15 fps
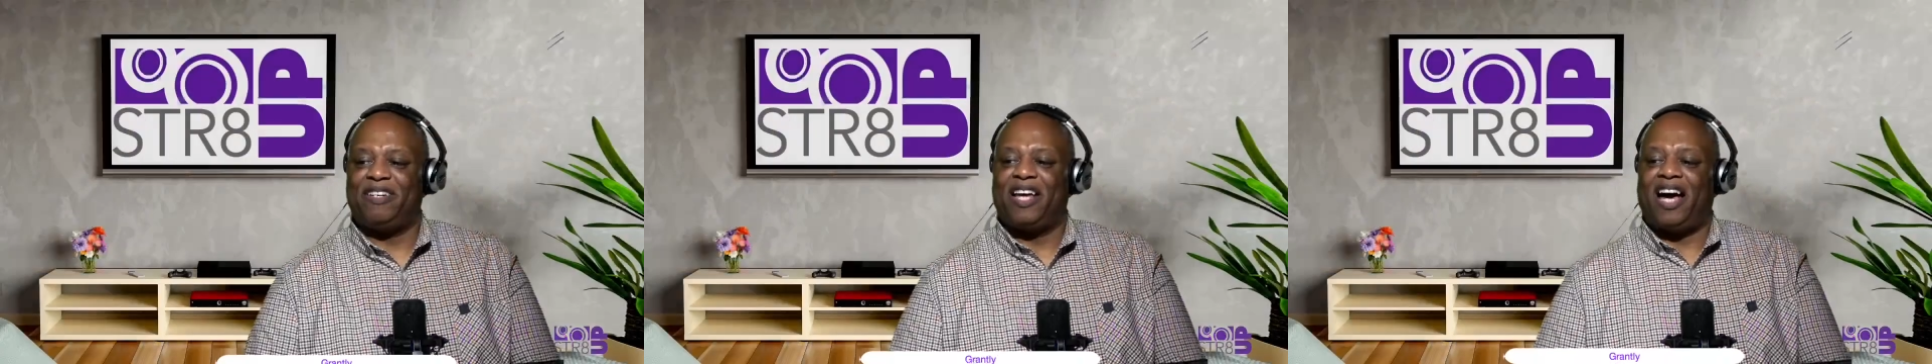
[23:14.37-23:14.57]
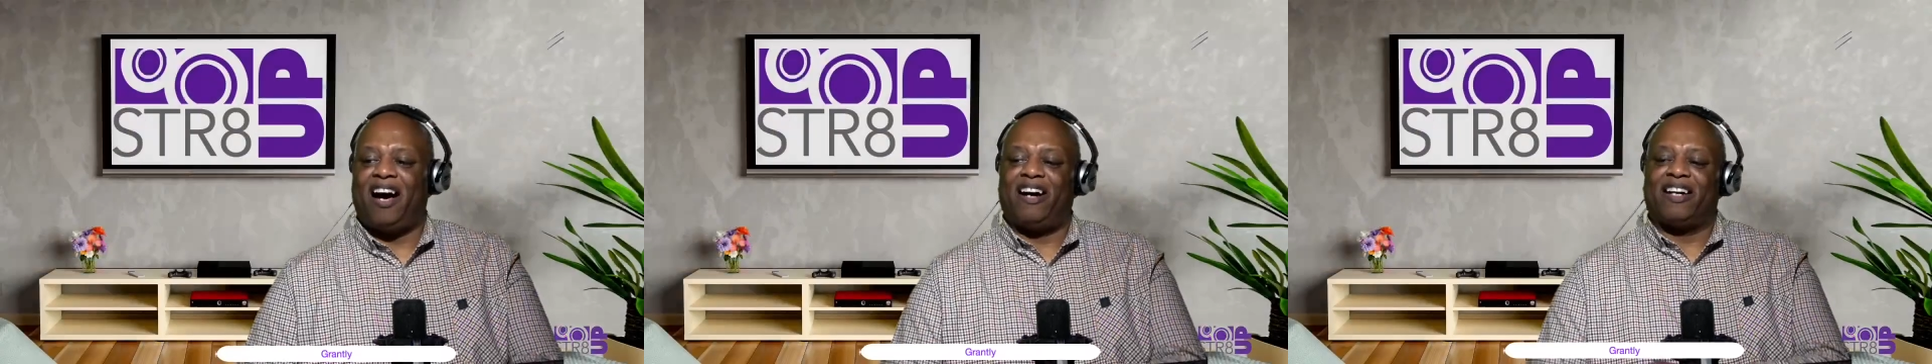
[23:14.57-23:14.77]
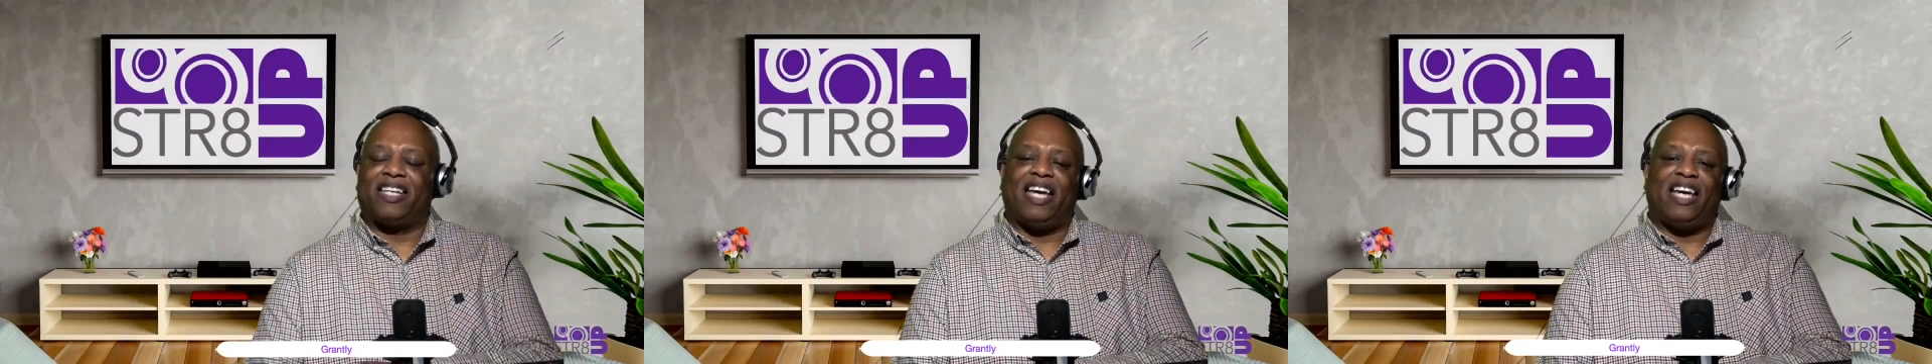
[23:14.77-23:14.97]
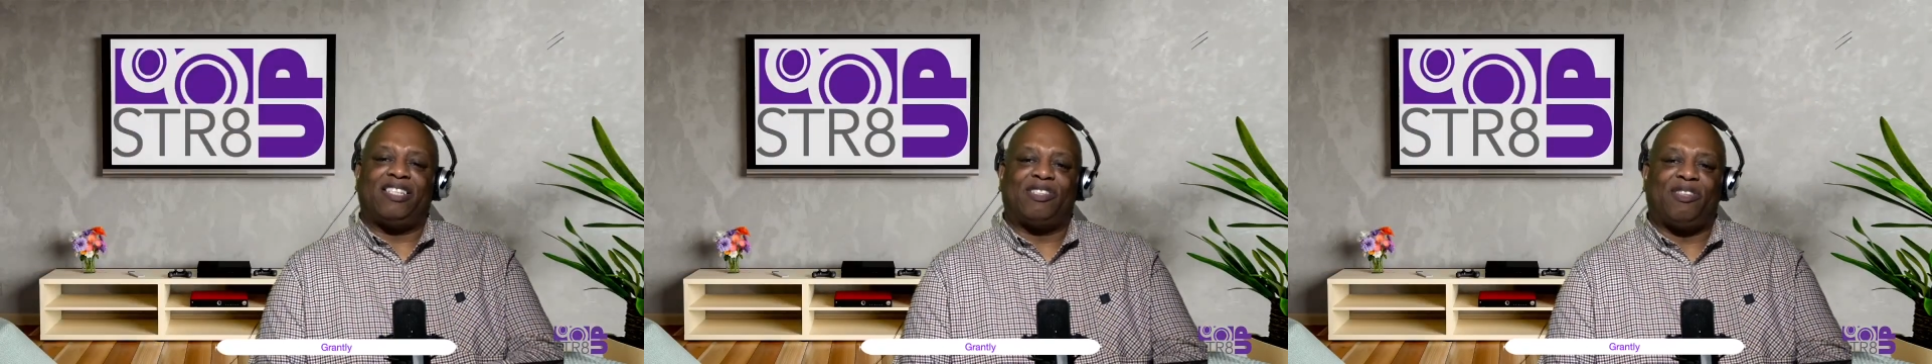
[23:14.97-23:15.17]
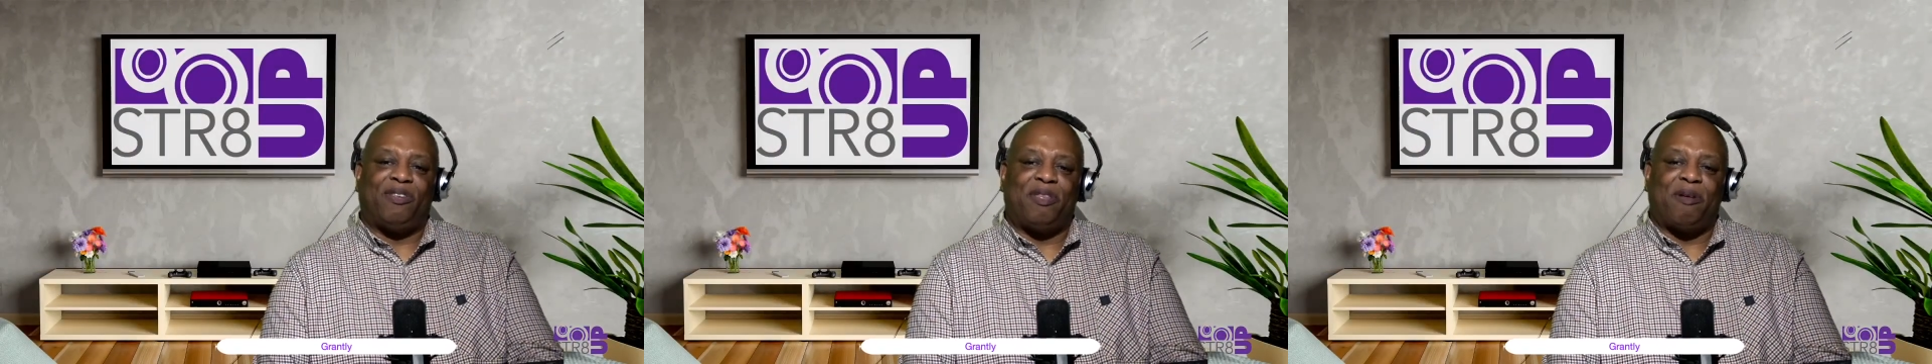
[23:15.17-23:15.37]
it. Our
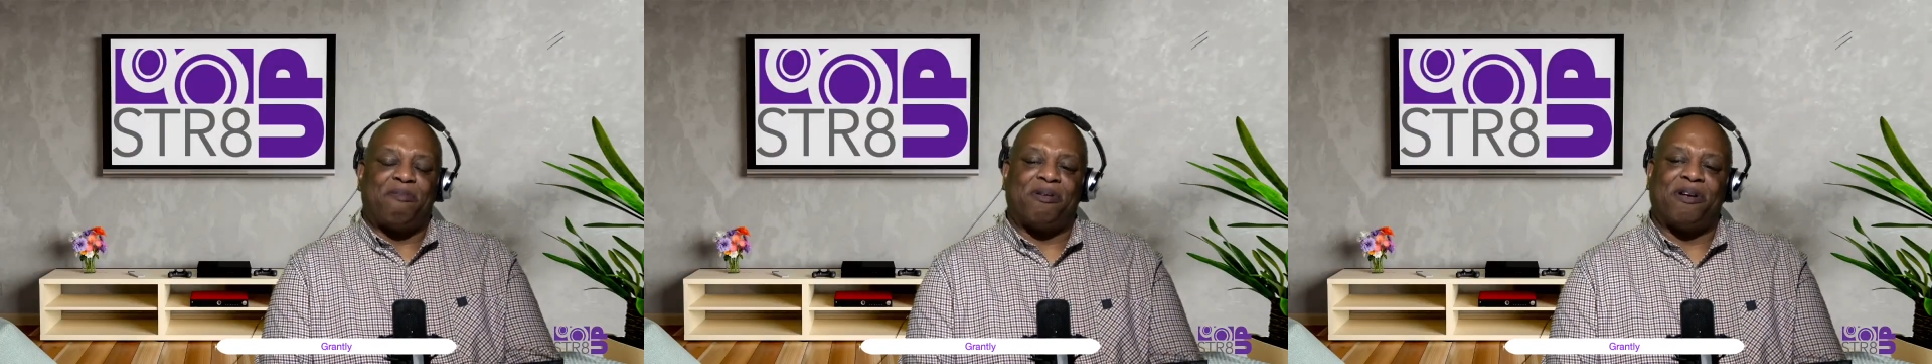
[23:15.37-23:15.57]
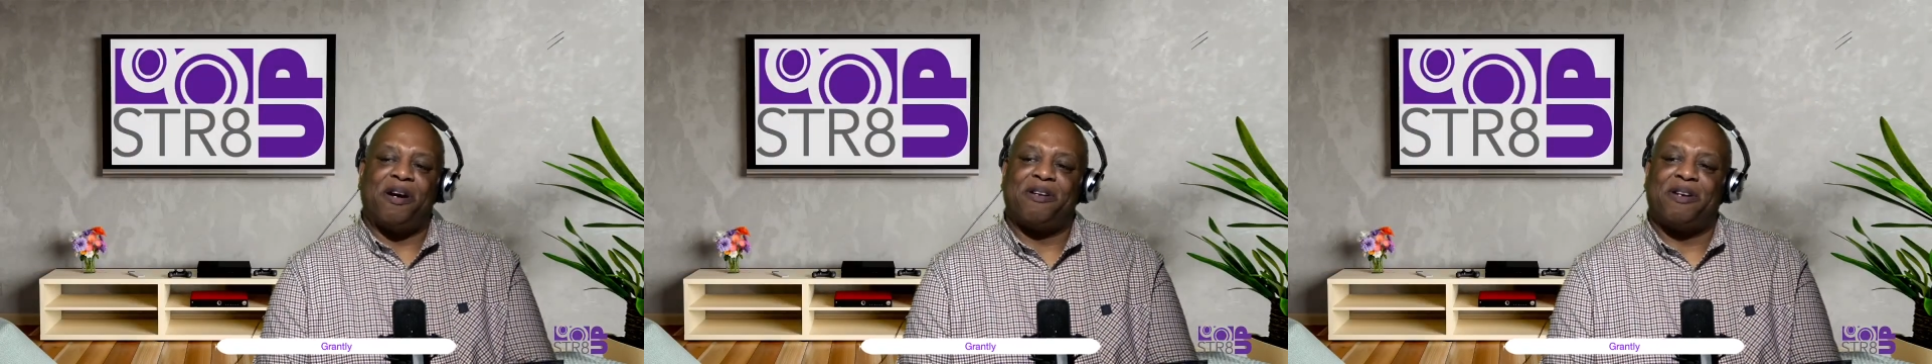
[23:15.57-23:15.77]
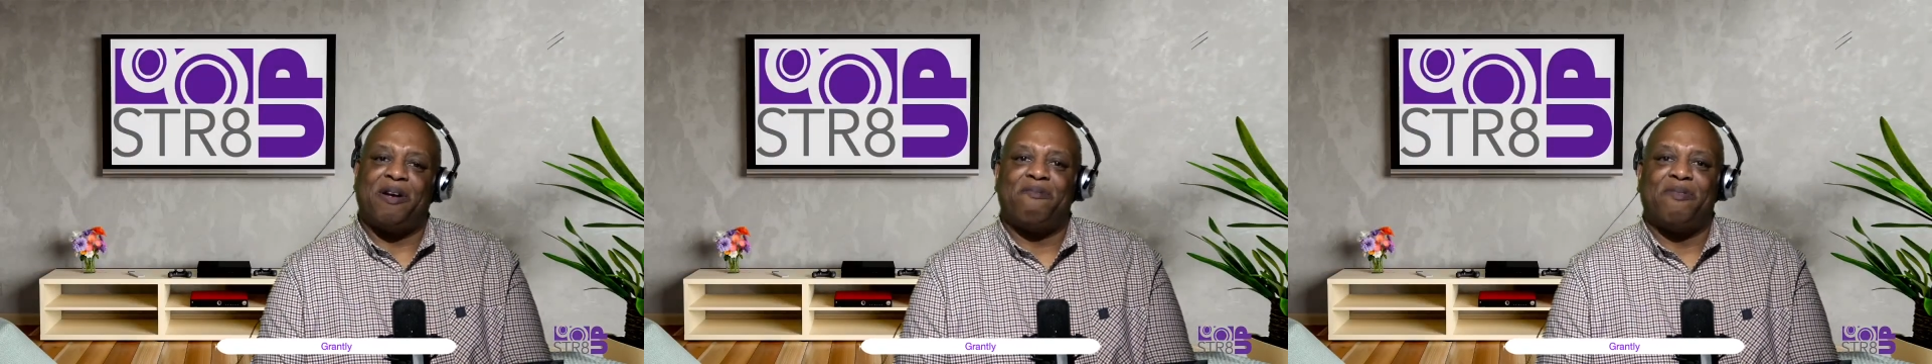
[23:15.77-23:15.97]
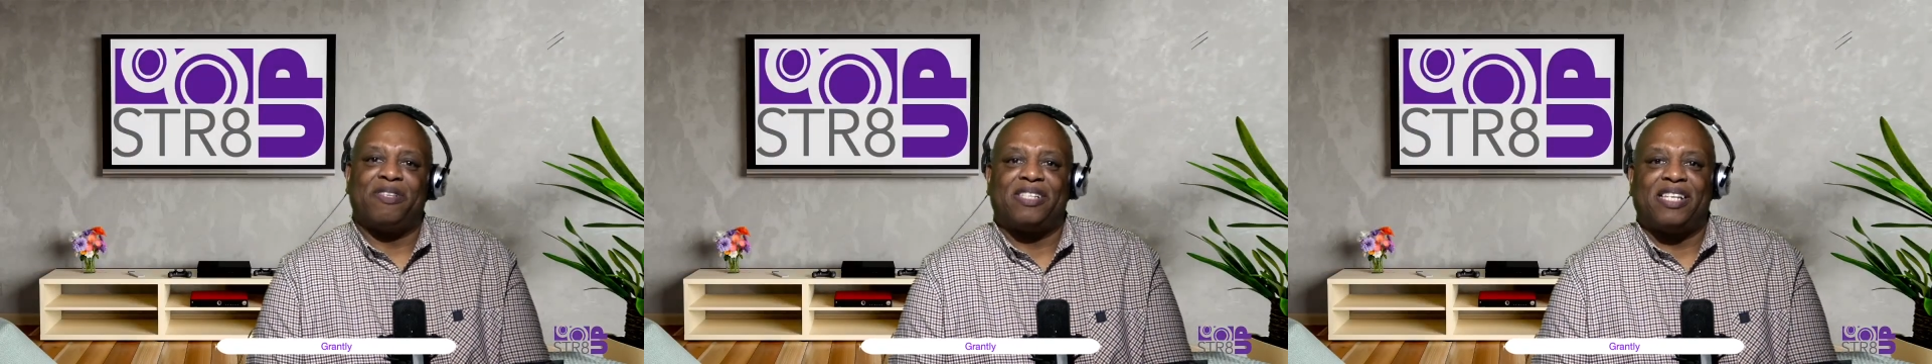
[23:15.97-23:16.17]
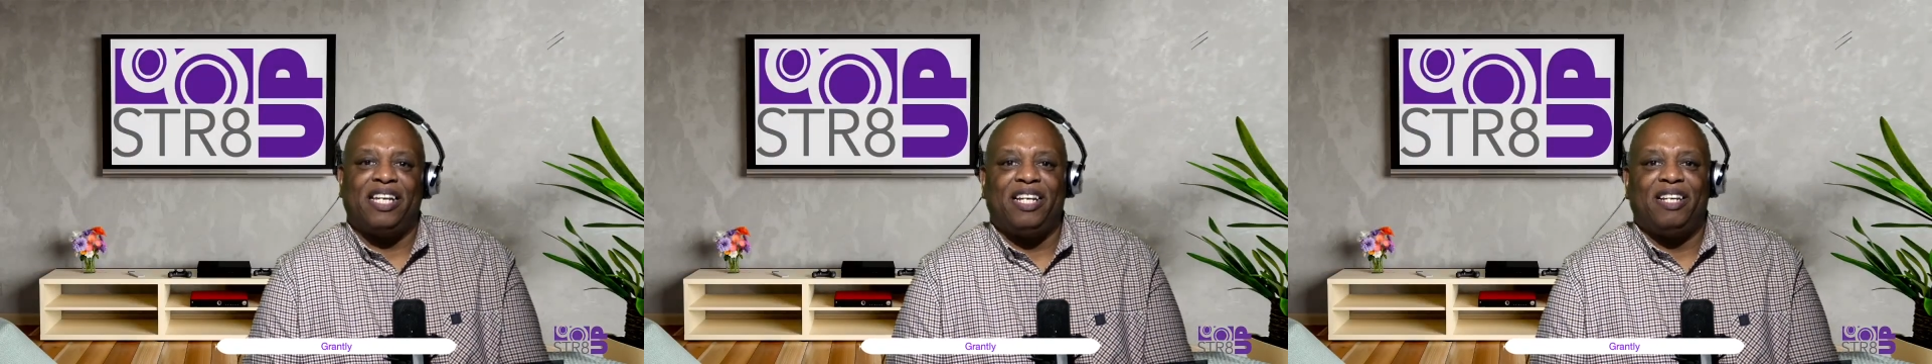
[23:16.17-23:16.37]
guest on the program
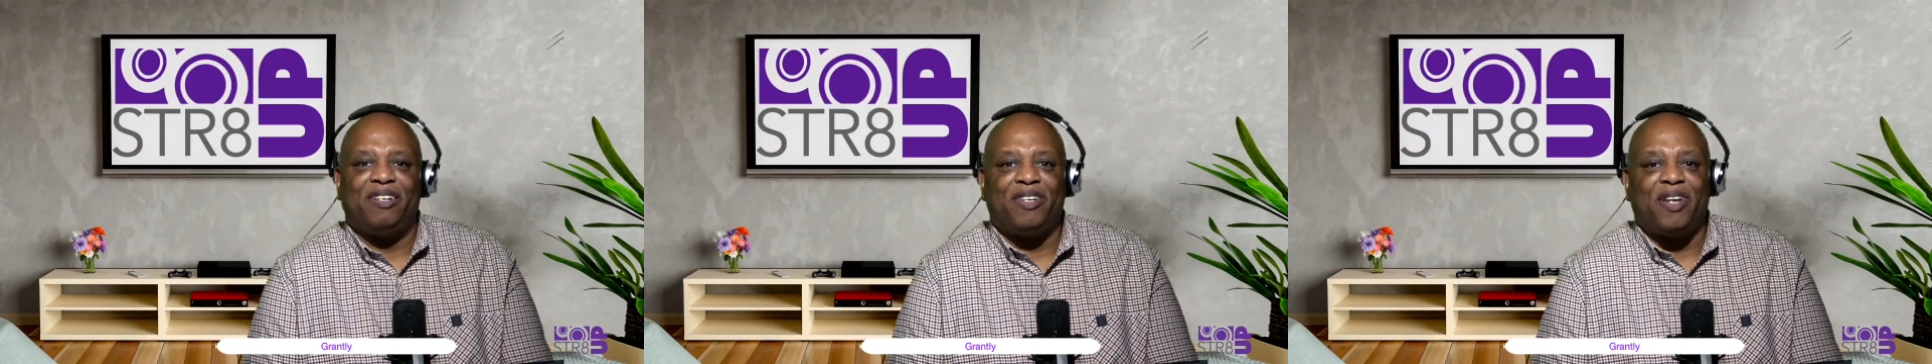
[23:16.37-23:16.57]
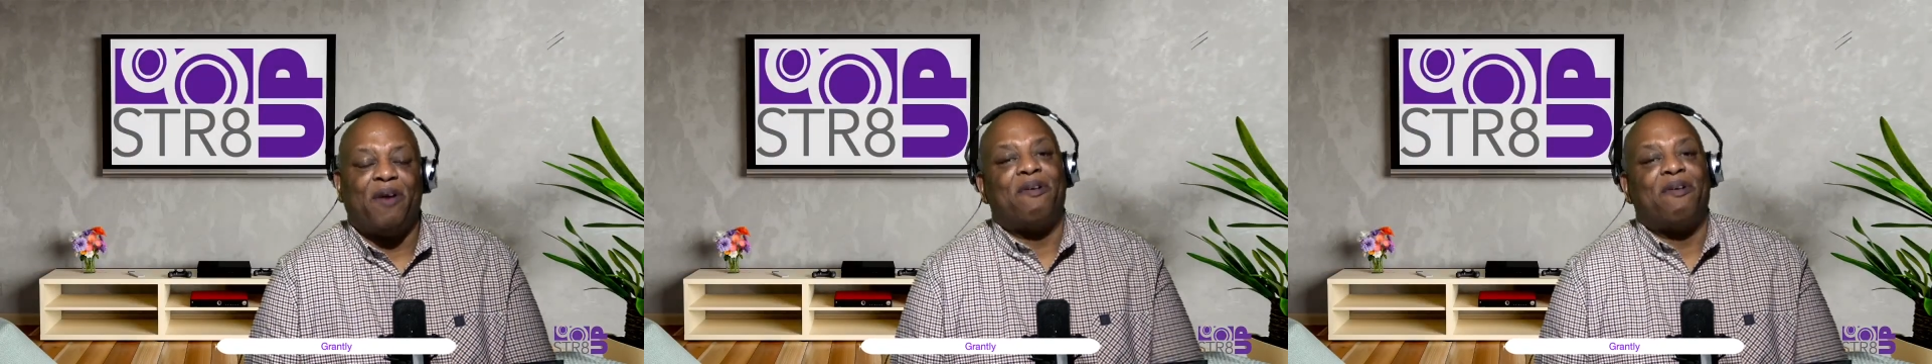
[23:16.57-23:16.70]
was Keyla,